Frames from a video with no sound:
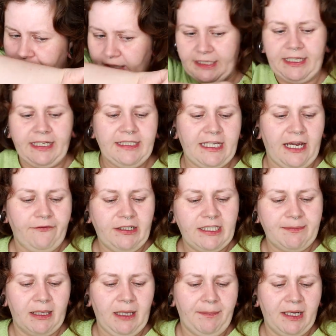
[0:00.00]
And you can definitely
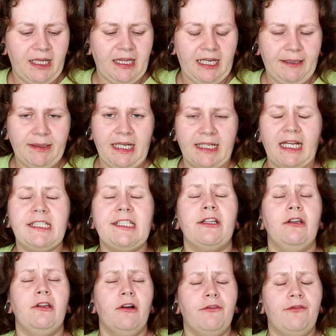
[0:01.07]
smell a bit of lime in there. That's
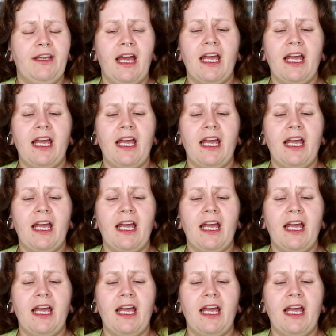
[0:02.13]
lovely.